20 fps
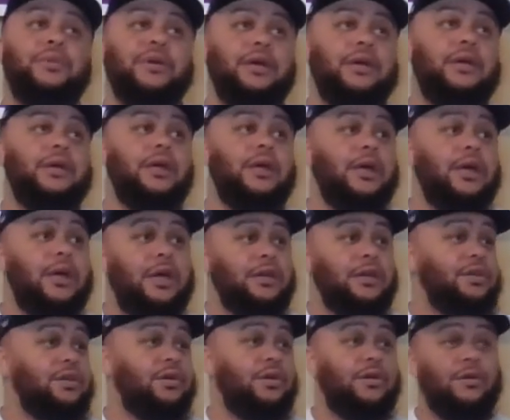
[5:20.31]
But,
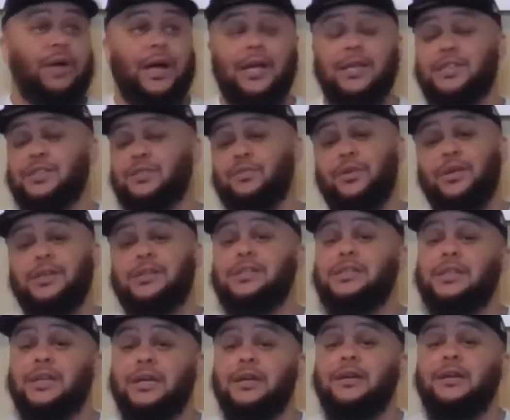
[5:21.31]
you know, I just want to
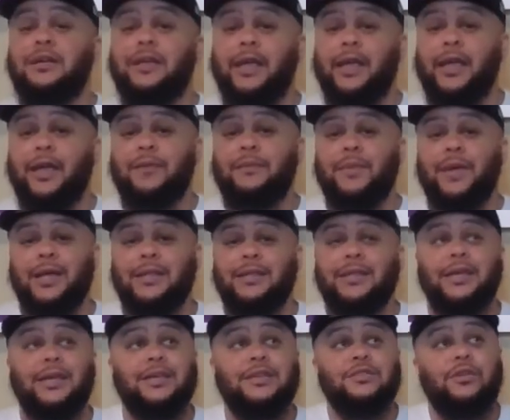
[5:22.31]
see a good game, man. I
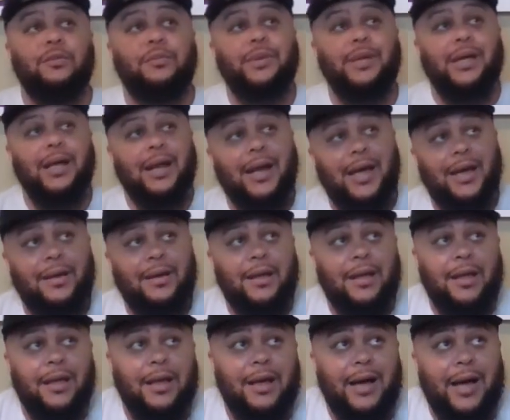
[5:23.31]
think it's going to be a lot
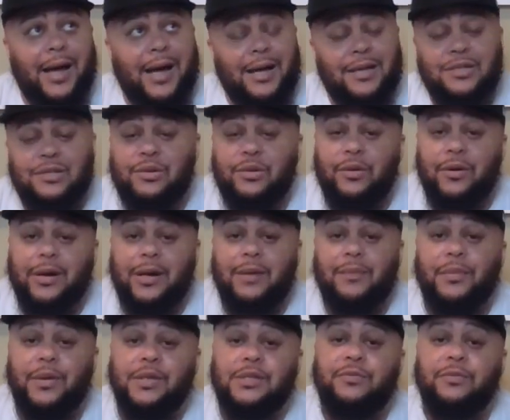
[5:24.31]
high scoring
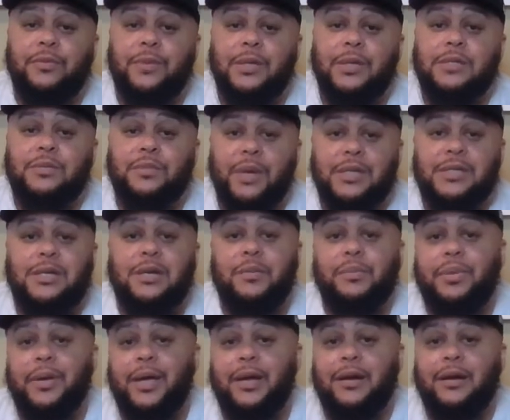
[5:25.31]
and much, much, much
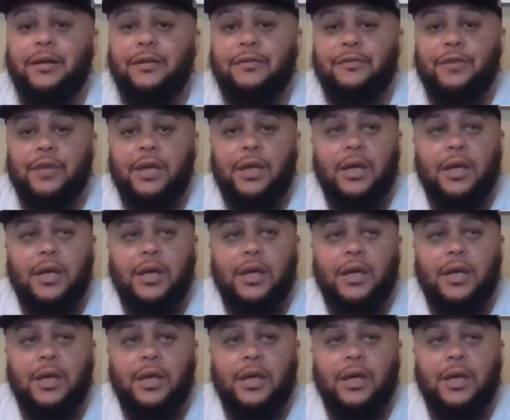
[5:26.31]
competitive.